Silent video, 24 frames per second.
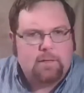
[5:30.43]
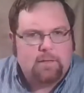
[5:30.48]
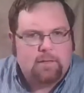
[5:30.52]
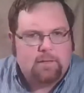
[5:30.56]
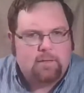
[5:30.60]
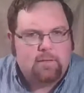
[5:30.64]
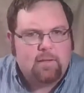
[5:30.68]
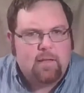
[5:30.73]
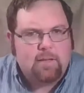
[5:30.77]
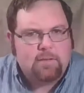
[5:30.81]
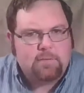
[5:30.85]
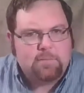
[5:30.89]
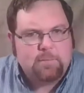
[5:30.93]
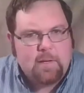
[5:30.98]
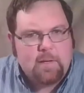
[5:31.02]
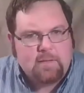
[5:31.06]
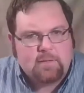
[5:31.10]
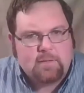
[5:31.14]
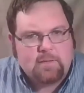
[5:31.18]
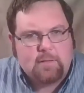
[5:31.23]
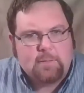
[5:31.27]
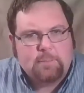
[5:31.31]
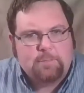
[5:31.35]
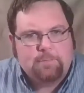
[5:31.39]
less
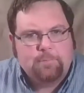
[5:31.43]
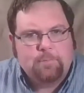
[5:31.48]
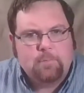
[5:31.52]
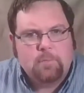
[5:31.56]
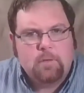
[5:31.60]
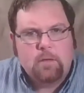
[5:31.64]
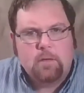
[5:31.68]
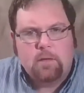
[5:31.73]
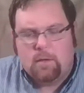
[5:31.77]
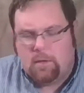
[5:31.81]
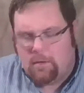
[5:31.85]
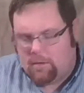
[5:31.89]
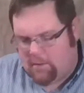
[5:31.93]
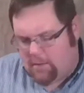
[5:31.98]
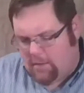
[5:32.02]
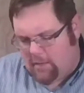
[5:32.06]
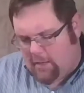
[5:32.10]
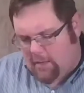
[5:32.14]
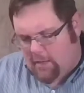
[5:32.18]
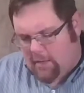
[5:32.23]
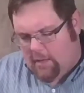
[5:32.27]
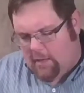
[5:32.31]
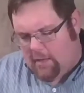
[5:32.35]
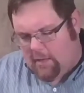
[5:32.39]
messy,
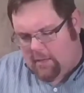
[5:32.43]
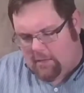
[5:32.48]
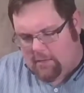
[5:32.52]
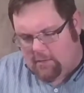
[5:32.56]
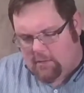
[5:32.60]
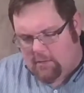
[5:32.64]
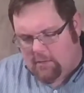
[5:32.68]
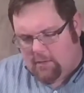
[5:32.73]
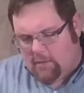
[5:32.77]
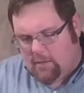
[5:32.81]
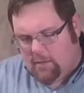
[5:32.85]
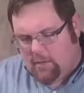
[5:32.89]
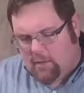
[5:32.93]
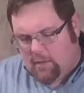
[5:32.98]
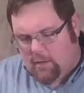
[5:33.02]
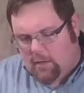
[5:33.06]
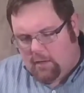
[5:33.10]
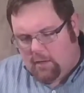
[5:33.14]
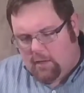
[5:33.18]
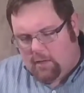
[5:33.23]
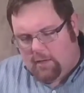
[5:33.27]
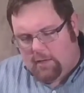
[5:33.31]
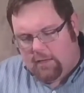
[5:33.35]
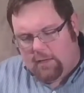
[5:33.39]
and
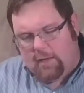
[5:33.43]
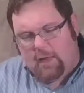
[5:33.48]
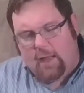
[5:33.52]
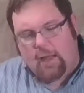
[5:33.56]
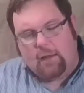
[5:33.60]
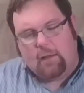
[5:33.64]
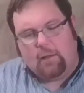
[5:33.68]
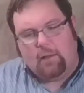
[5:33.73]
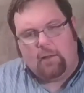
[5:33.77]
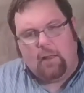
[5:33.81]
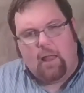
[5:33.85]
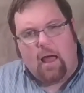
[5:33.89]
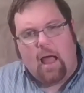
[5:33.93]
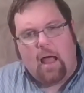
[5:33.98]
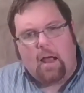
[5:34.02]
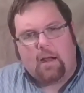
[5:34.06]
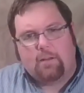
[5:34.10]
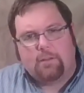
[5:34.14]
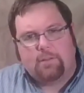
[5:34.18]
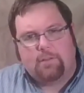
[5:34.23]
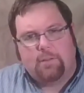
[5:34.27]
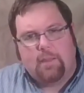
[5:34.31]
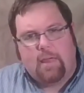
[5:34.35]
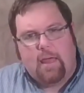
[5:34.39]
it kind of
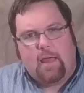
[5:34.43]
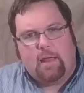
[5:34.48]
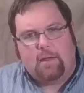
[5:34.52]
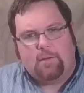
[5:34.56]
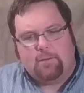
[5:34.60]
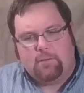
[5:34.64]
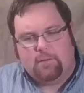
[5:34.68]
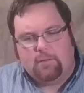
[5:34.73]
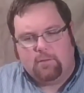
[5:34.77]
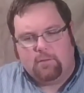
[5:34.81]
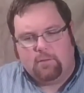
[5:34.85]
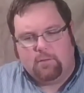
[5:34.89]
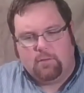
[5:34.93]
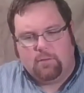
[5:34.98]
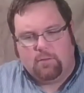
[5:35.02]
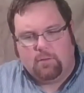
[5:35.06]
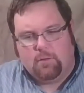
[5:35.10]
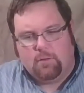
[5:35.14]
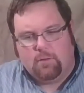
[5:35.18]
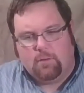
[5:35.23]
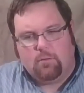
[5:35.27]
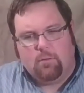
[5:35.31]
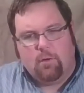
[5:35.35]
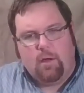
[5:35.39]
locks that
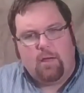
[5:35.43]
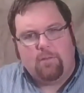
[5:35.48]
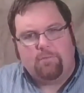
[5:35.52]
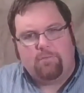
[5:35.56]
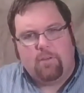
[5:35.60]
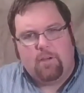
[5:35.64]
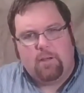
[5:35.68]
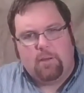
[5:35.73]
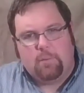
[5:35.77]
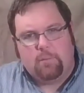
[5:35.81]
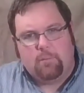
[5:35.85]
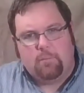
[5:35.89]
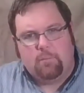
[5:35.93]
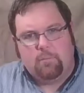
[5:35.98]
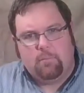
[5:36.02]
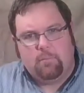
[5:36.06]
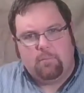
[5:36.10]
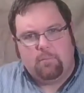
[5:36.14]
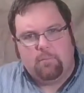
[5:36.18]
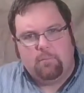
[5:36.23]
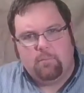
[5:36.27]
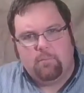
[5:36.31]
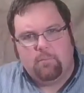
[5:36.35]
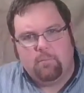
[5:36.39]
graphite
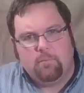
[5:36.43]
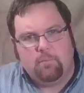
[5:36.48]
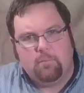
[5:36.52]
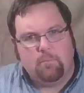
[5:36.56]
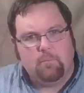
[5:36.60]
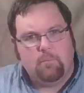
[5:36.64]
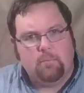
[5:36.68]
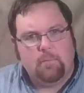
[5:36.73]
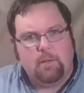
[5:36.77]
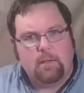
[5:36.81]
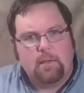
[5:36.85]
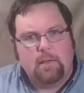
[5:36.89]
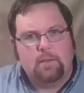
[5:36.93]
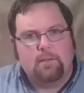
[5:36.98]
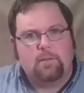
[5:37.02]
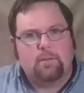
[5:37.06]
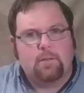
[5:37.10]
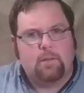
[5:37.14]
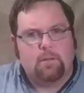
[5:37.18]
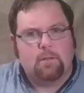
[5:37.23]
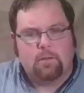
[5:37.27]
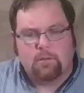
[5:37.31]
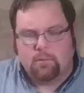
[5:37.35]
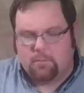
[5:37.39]
into
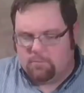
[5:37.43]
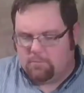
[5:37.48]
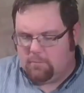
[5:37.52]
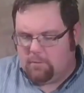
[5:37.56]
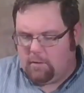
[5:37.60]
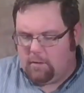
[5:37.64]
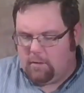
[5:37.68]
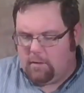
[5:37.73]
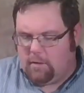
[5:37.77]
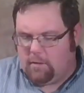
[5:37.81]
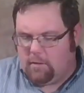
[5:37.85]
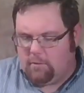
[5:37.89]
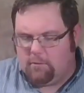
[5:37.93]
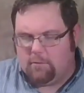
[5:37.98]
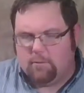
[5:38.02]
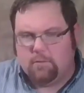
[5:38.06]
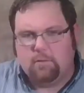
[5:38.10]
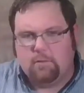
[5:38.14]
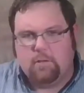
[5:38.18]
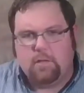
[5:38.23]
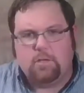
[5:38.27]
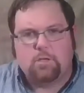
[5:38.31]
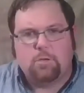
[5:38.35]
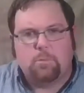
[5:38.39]
the
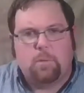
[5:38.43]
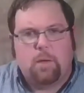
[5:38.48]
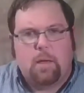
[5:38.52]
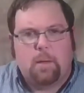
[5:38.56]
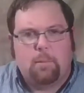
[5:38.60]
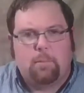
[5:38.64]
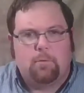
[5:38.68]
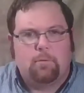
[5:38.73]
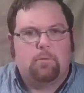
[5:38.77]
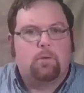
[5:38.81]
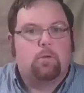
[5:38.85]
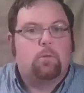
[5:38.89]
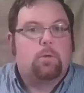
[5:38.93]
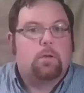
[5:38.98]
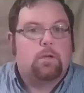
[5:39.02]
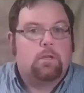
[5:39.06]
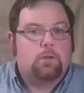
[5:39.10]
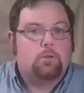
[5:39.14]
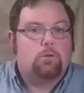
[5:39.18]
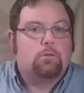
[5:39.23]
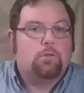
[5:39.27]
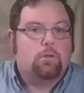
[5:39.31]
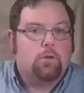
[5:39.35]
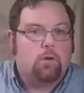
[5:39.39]
tissue paper so we
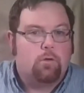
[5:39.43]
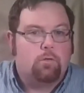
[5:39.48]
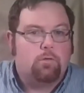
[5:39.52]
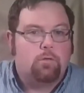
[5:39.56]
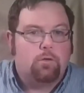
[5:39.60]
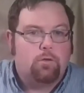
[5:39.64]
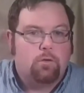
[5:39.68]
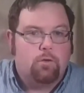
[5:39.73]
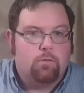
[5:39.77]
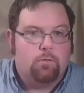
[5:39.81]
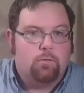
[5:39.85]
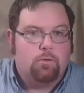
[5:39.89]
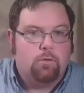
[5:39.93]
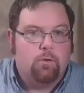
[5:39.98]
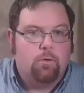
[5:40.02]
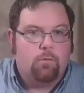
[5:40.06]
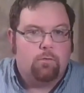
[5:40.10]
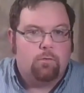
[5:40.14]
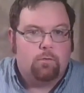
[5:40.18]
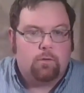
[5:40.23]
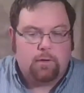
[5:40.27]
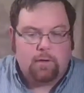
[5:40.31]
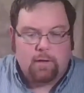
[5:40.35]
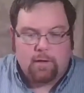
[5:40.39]
can use it over and over and
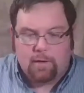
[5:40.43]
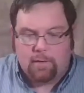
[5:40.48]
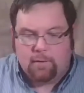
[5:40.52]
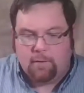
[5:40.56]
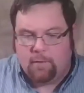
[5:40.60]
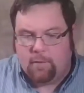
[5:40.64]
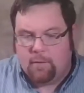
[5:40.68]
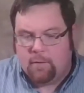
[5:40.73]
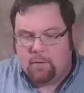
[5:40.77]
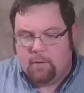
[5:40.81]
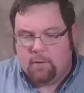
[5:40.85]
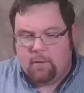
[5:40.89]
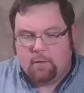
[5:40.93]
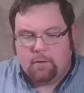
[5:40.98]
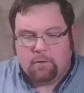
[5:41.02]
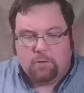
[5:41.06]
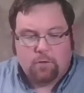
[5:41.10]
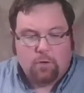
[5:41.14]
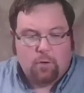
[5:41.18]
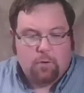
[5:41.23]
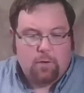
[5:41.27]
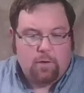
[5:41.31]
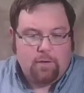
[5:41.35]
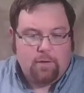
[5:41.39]
over again.
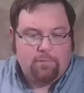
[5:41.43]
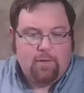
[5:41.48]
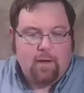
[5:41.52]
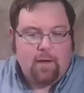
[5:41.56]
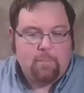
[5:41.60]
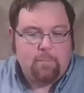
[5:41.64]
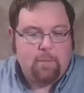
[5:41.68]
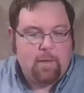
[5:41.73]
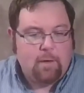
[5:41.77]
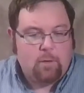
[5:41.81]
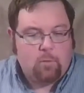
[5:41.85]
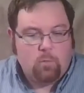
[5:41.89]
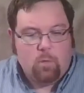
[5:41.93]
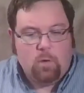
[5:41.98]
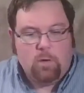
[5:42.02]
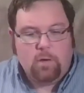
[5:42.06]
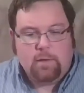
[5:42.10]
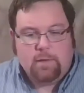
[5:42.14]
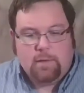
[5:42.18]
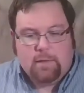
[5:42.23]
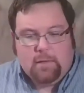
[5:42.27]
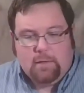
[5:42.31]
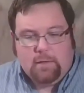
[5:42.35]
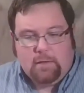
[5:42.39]
So if I make one
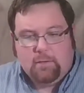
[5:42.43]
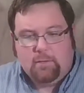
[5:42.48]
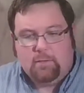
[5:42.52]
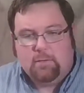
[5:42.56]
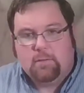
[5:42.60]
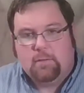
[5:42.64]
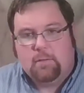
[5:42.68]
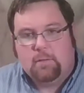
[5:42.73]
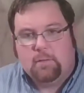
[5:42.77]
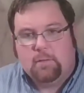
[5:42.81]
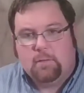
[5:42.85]
of these,